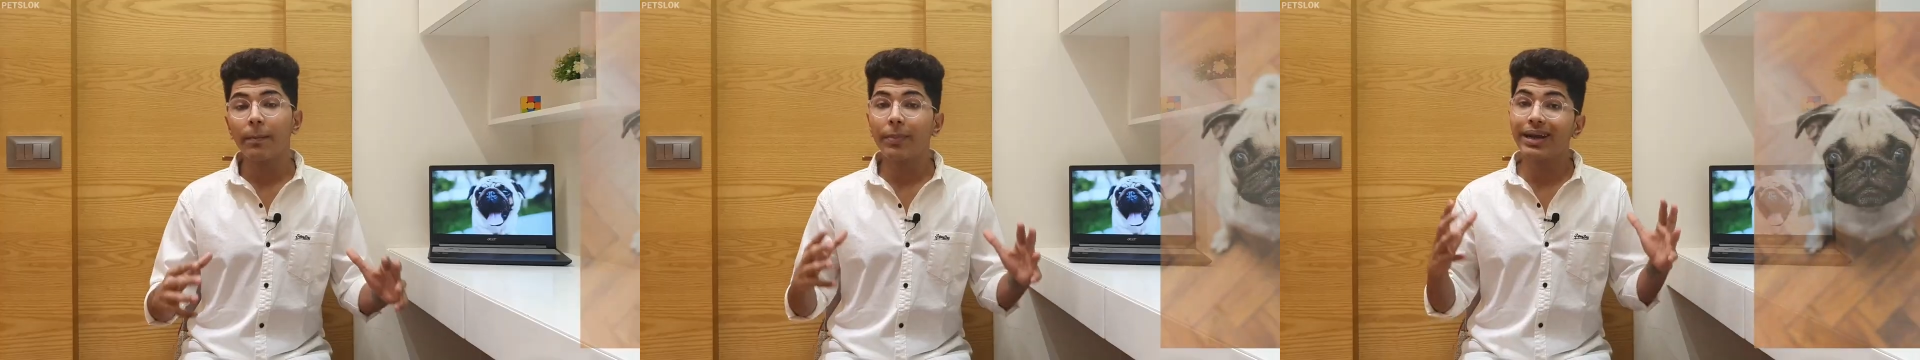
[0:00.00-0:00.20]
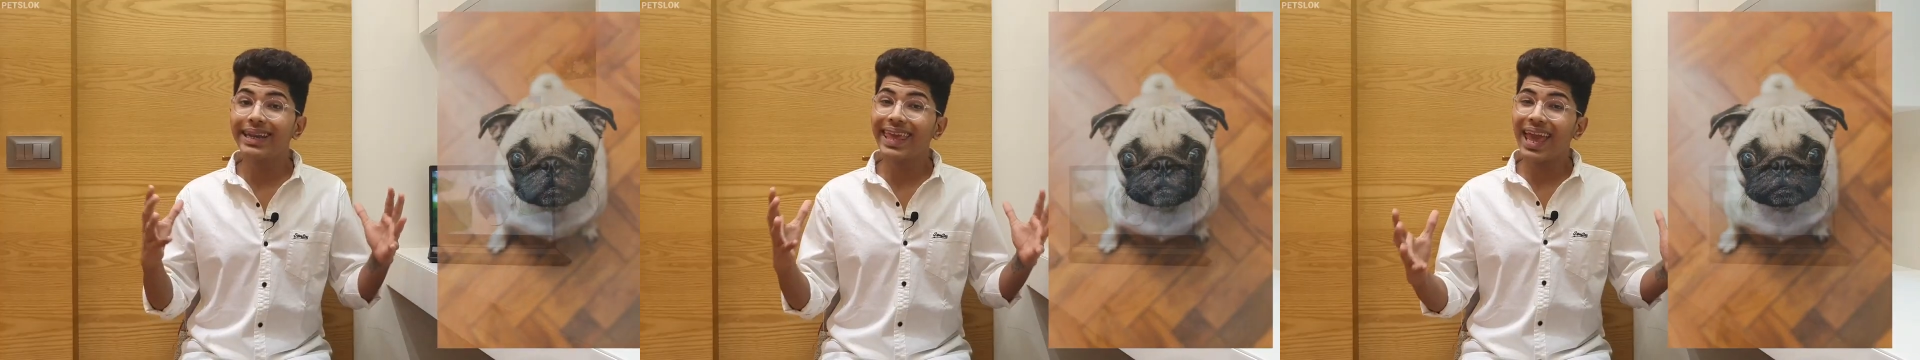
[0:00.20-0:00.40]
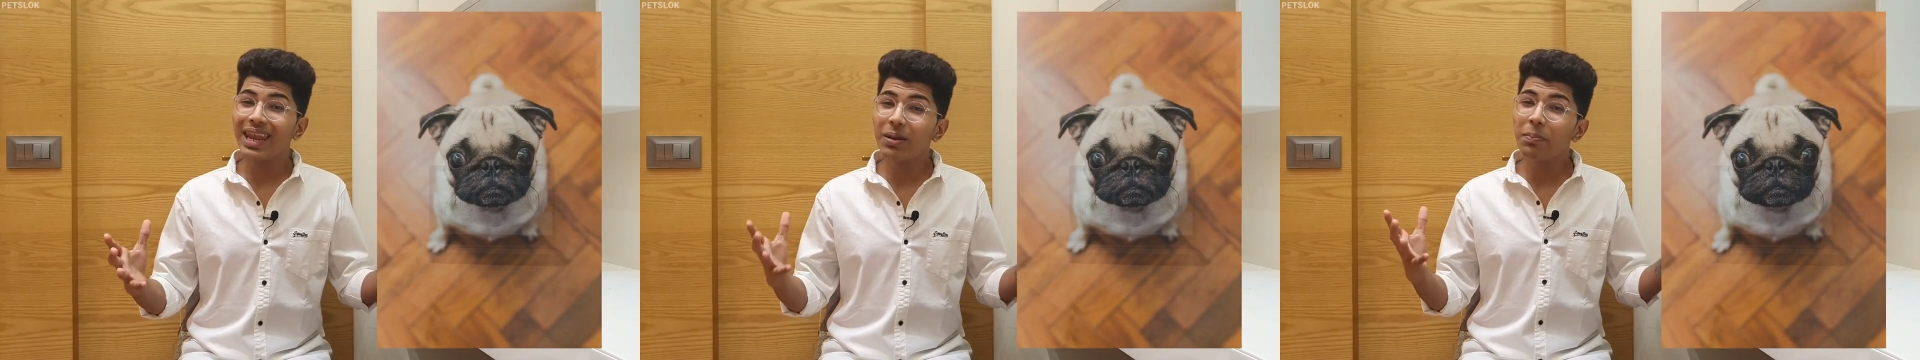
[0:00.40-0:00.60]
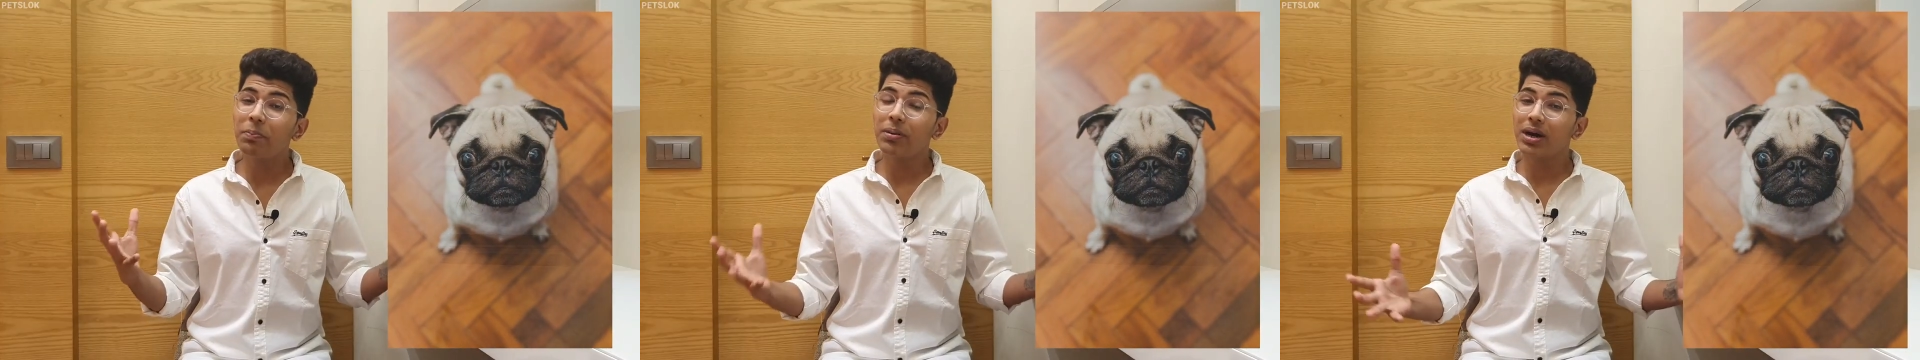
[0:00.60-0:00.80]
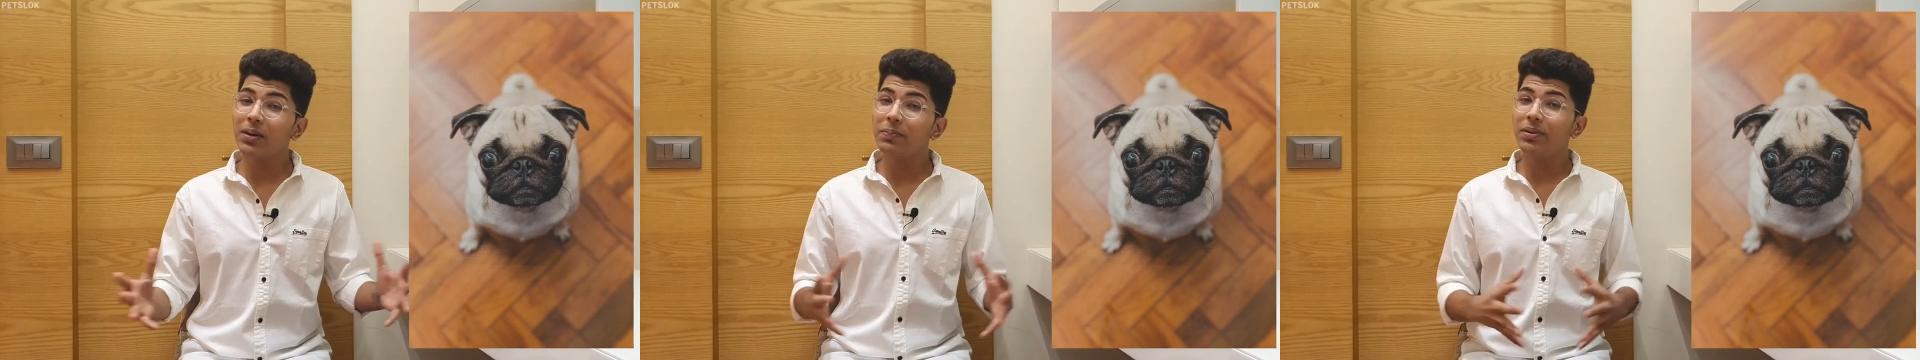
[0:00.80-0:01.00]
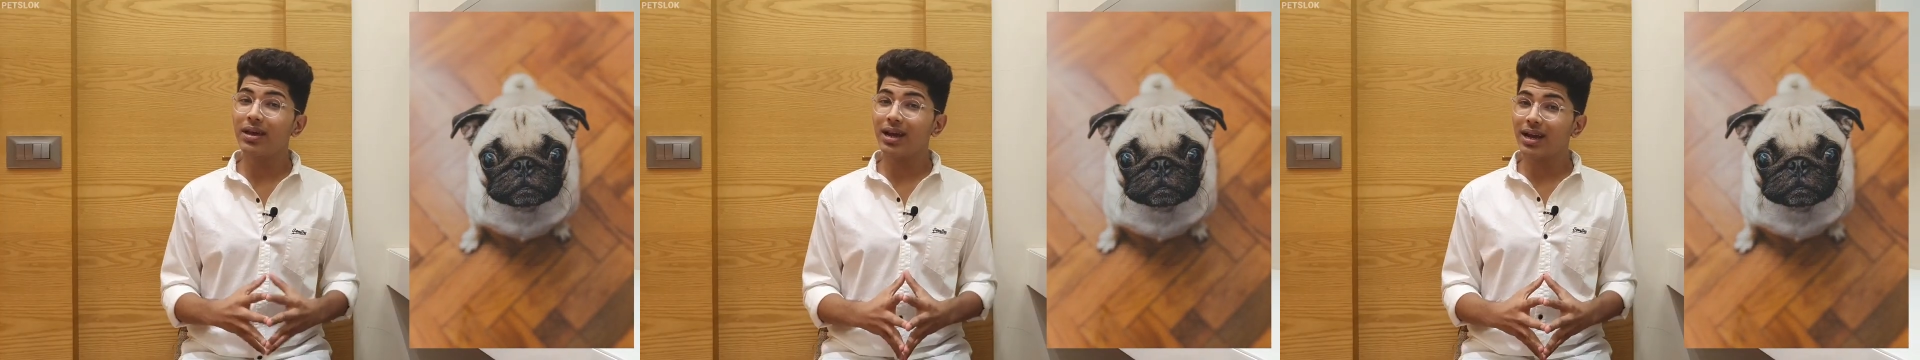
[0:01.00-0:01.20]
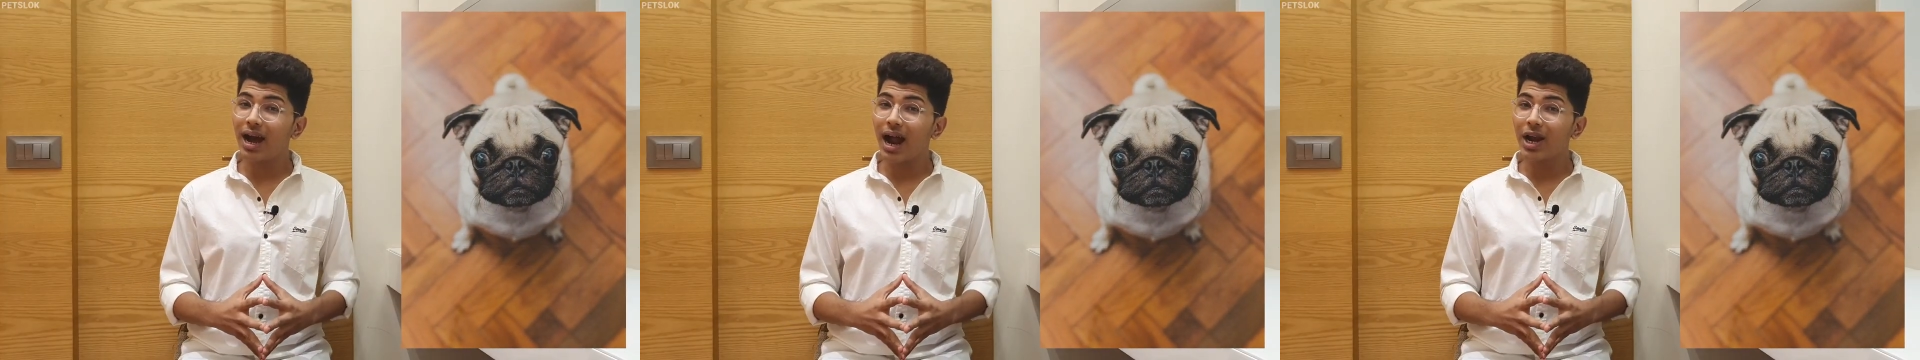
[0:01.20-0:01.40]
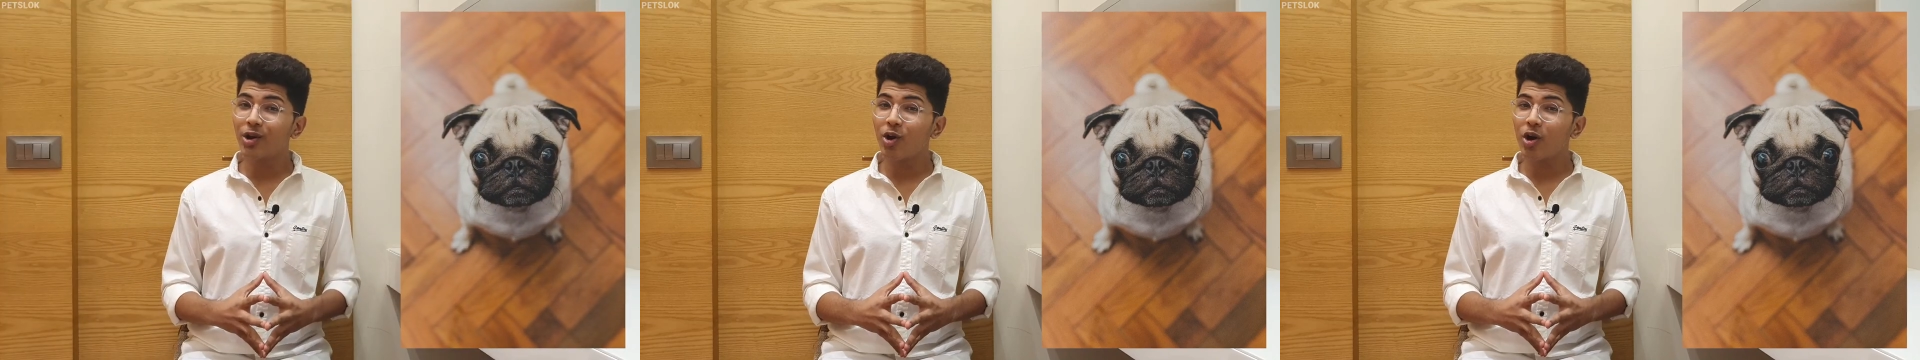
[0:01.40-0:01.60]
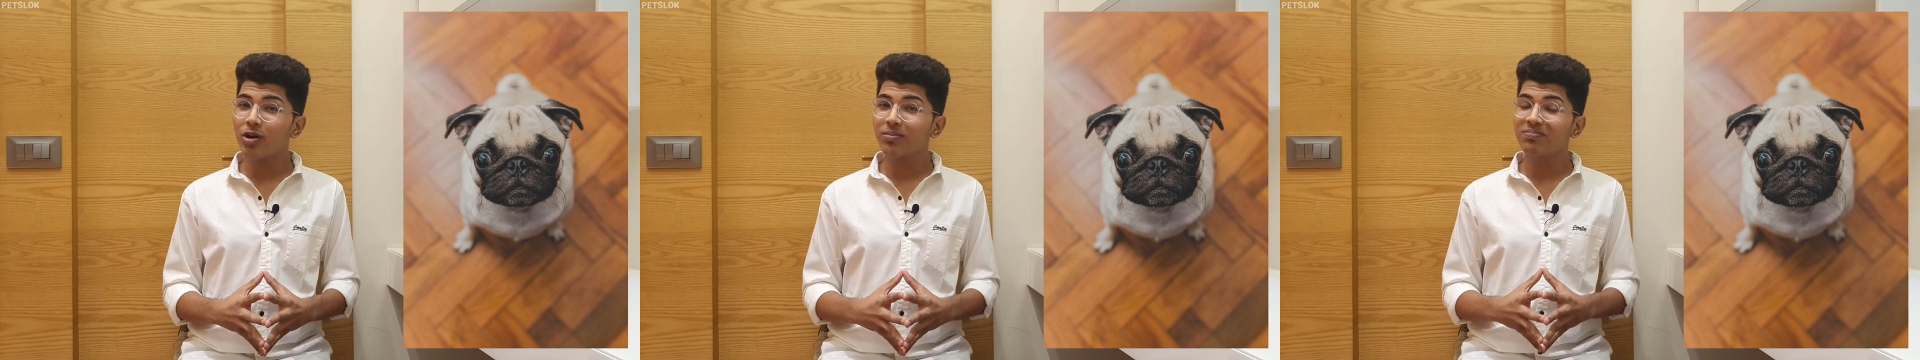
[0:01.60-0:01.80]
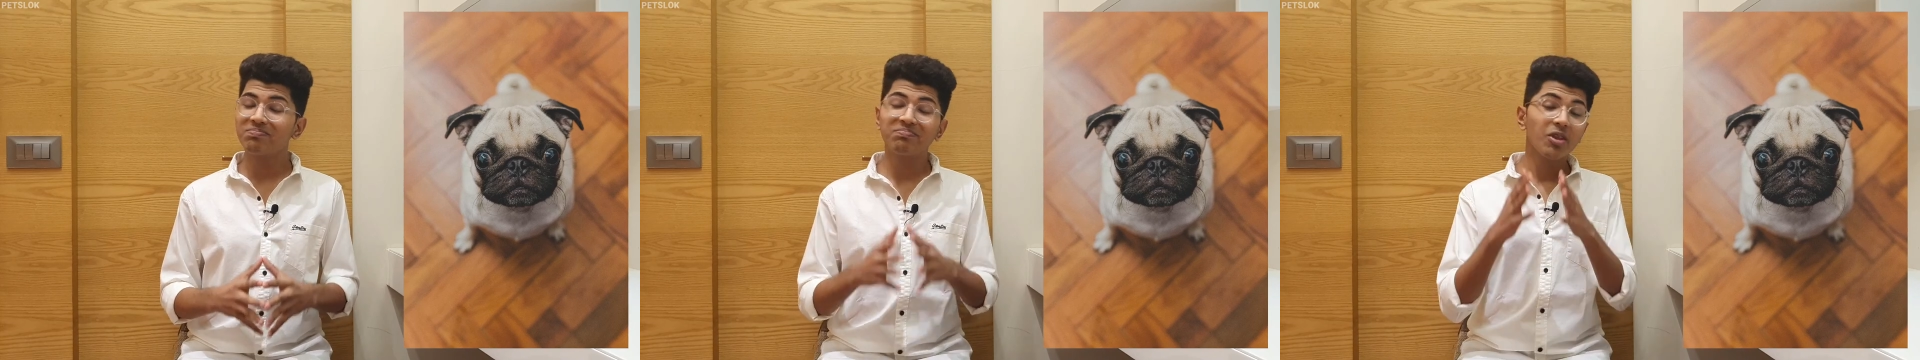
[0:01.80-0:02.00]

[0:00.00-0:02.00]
But can a pug be a guard dog?